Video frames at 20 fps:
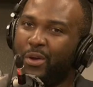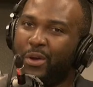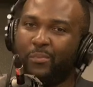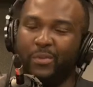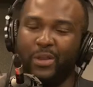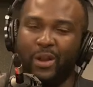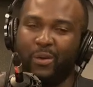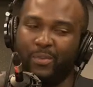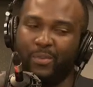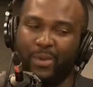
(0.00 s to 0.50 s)

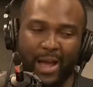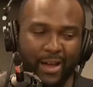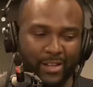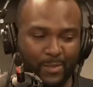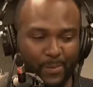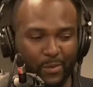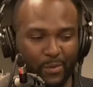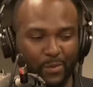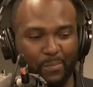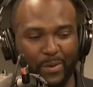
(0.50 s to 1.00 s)
You know, like I'll
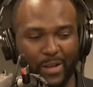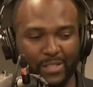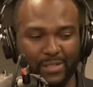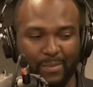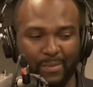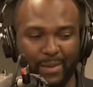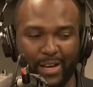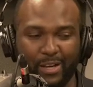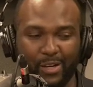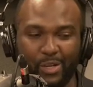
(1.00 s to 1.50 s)
speak with Pastor
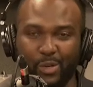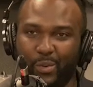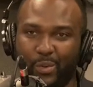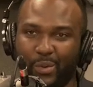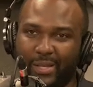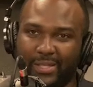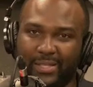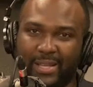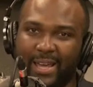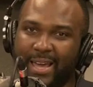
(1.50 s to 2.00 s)
Michael
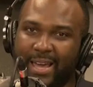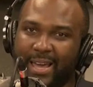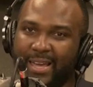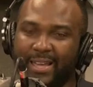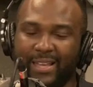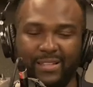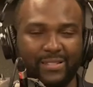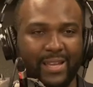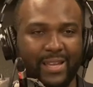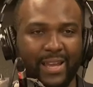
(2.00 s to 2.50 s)
Lewis.
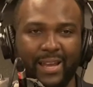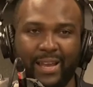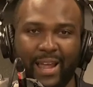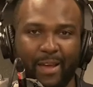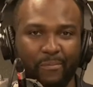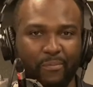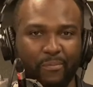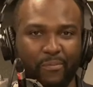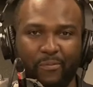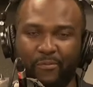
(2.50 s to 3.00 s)
He's saying
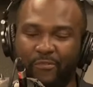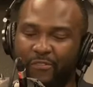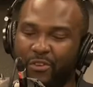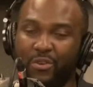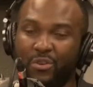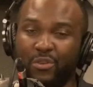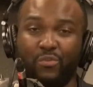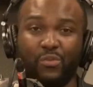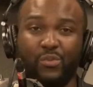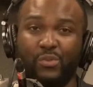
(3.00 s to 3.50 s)
like
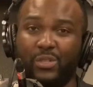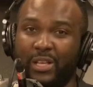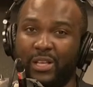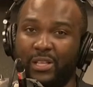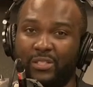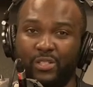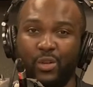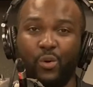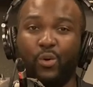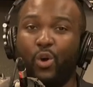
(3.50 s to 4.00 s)
funerals are
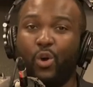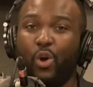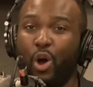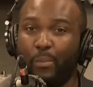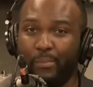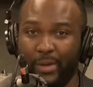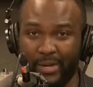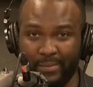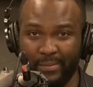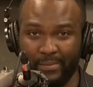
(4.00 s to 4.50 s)
so
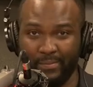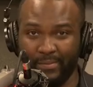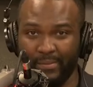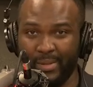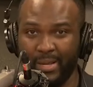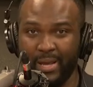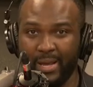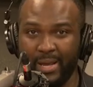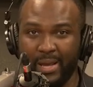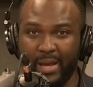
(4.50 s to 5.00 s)
common
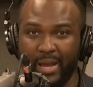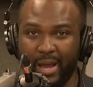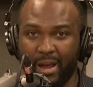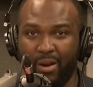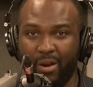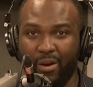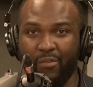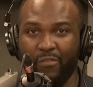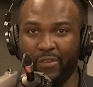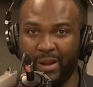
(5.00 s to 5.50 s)

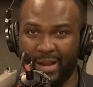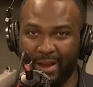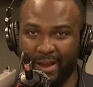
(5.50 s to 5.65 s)
over in